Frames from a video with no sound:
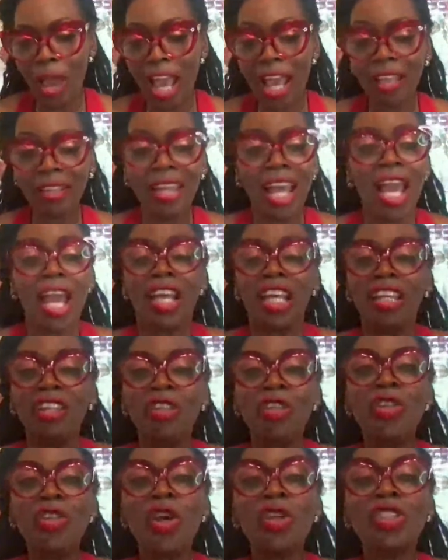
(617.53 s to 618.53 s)
And
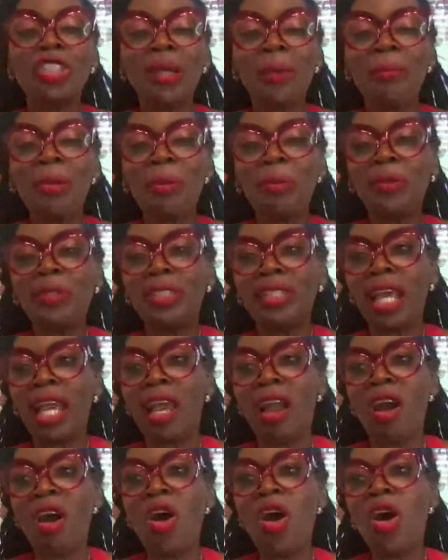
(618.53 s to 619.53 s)
some people
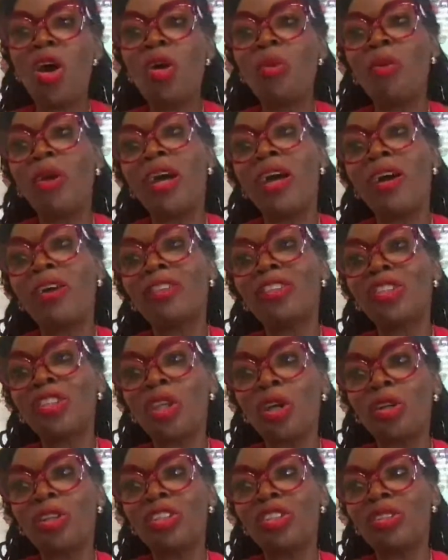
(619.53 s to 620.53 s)
say, oh, well,
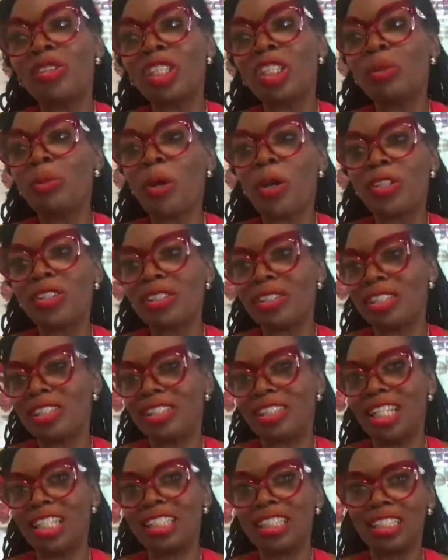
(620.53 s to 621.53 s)
this person is
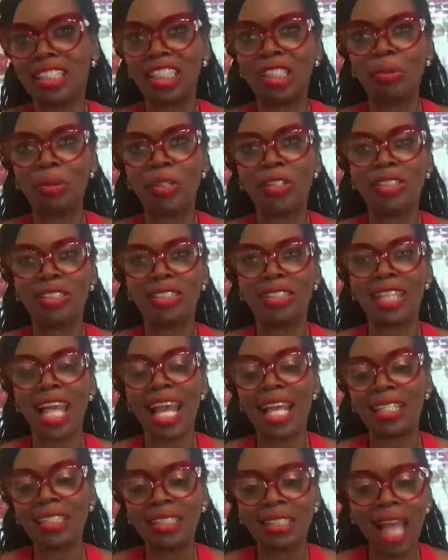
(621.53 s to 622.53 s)
this person is
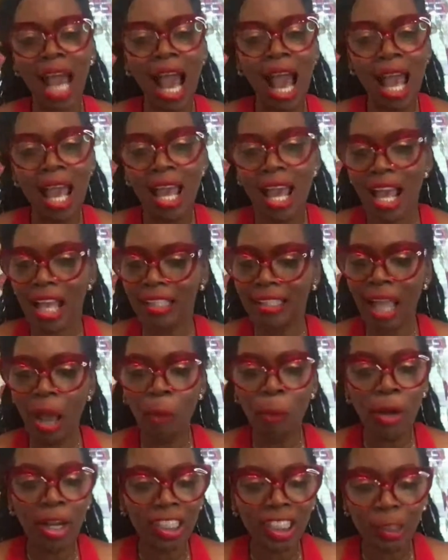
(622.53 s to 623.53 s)
that. It's not
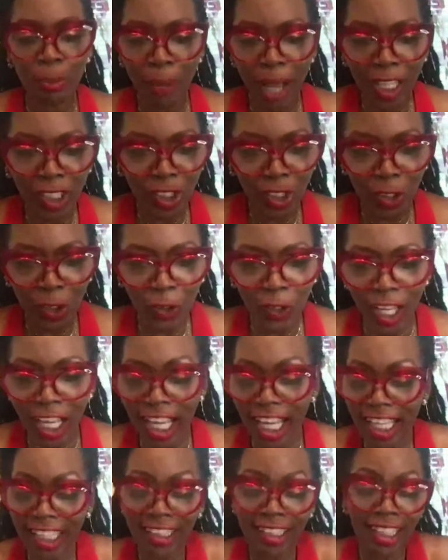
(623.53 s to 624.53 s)
that we're special.
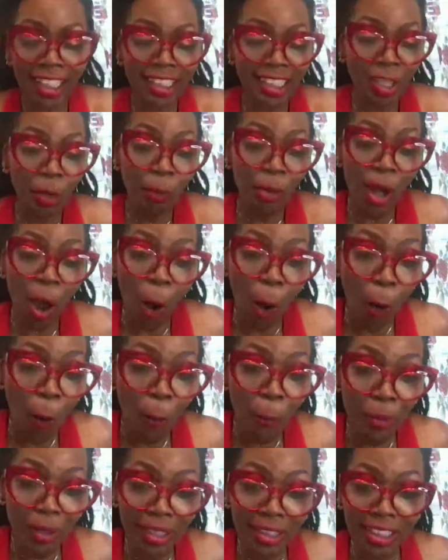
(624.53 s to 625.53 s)
It's just that we're
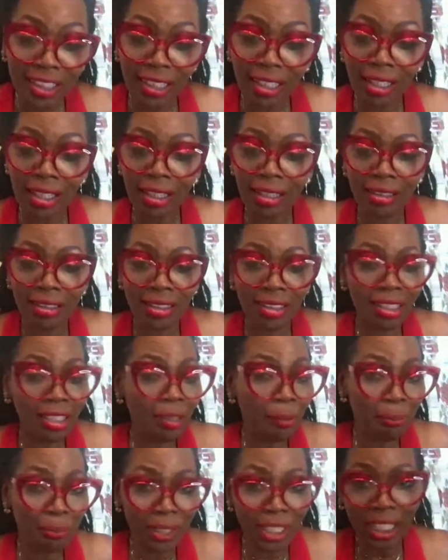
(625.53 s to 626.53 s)
open
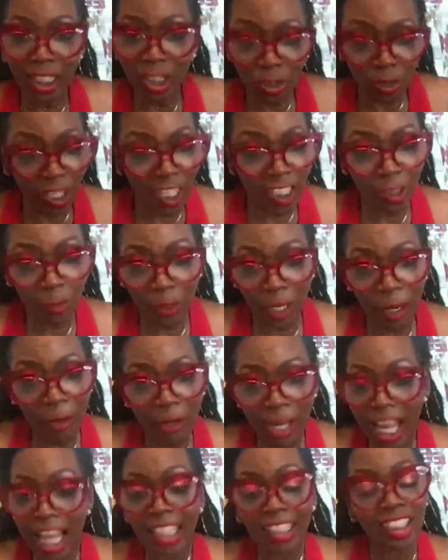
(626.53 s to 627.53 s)
to be
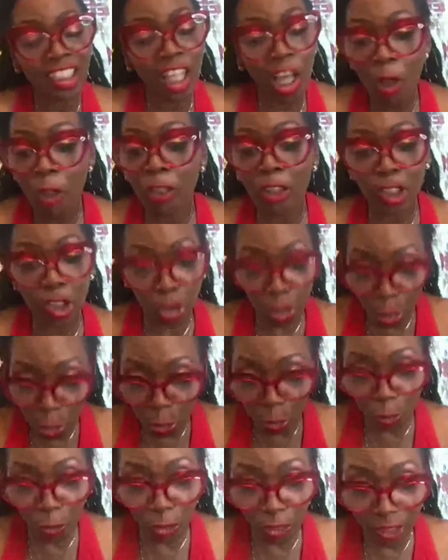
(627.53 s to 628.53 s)
transparent and tell the
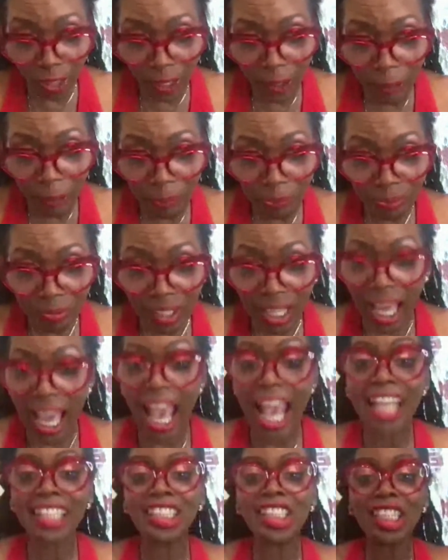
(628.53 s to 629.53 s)
truth.
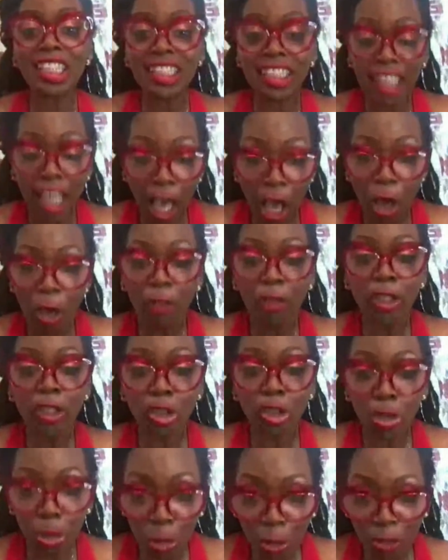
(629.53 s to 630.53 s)
Yes. And to tell the
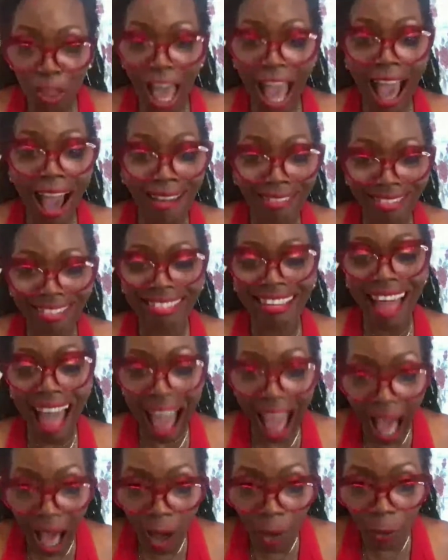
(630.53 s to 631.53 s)
truth out
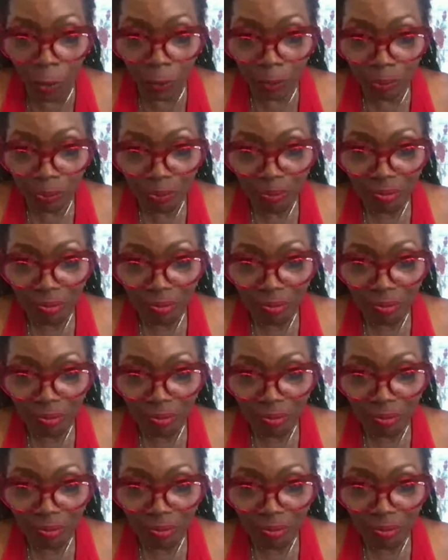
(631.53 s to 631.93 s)
loud.